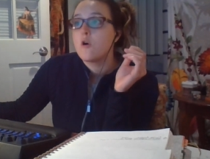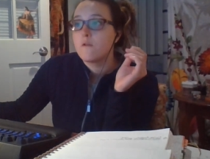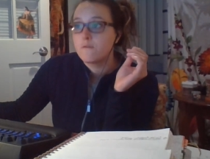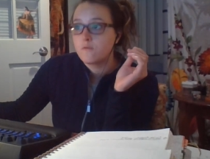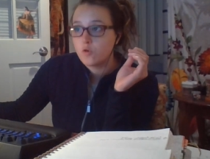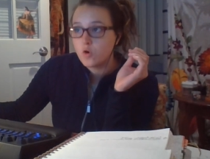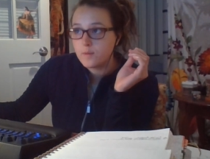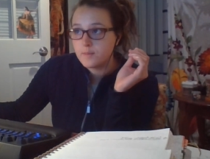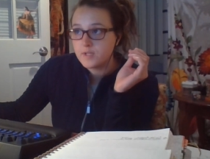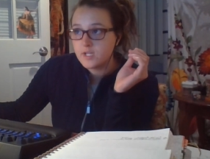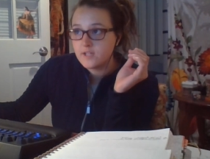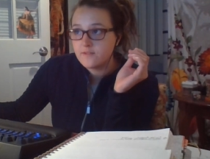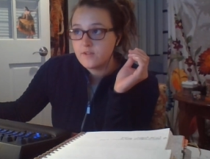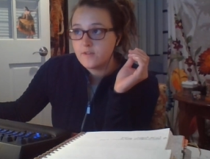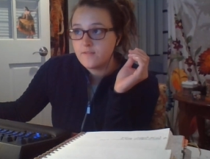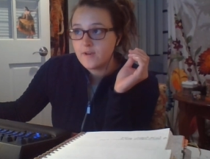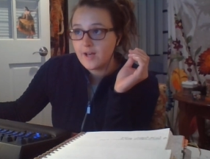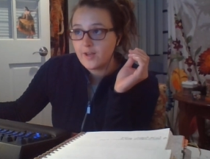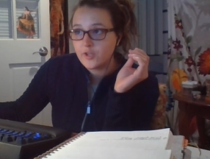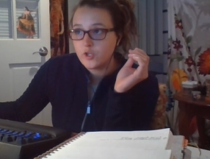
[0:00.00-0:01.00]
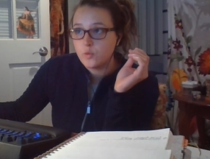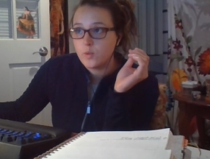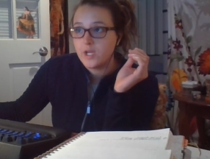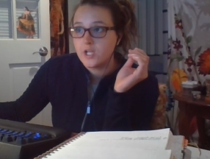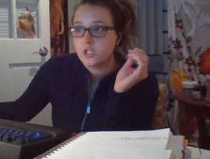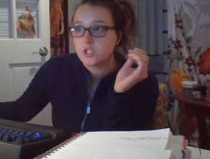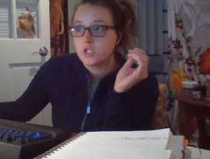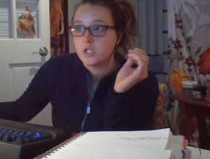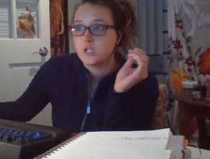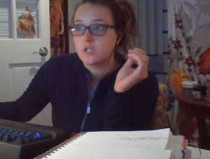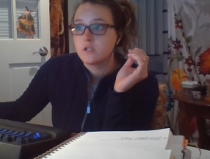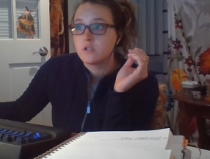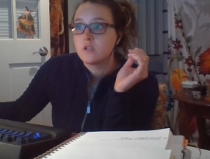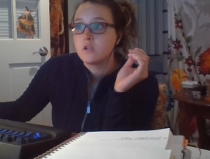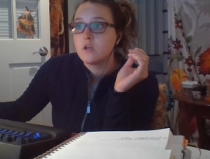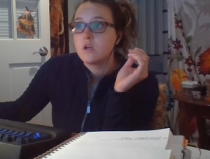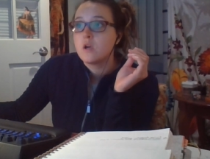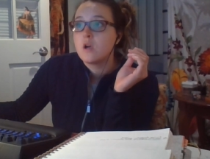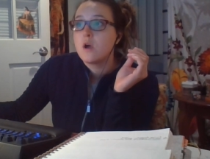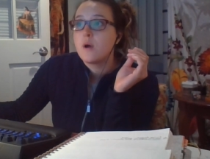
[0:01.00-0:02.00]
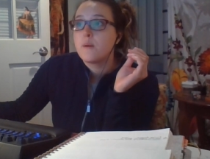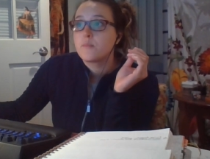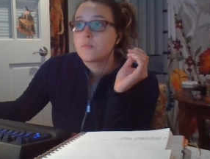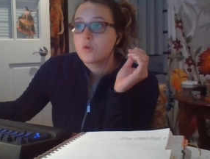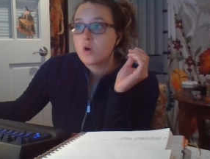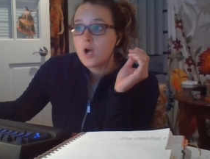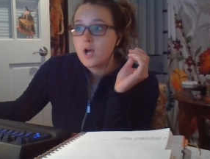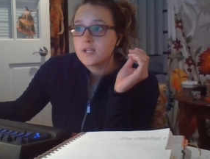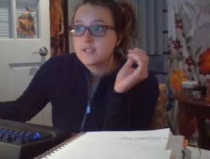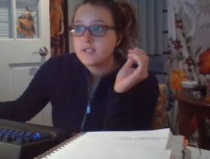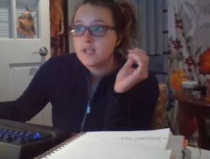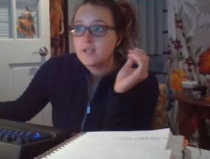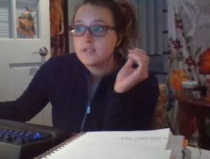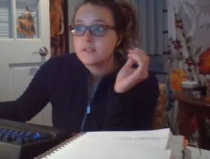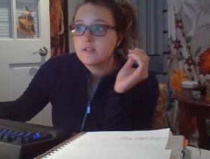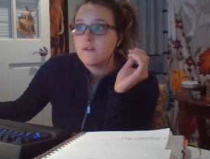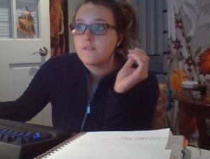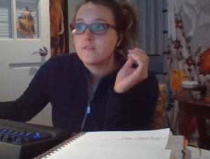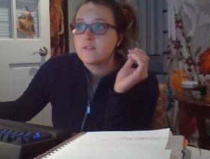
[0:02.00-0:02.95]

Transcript: Formative evaluation. Process of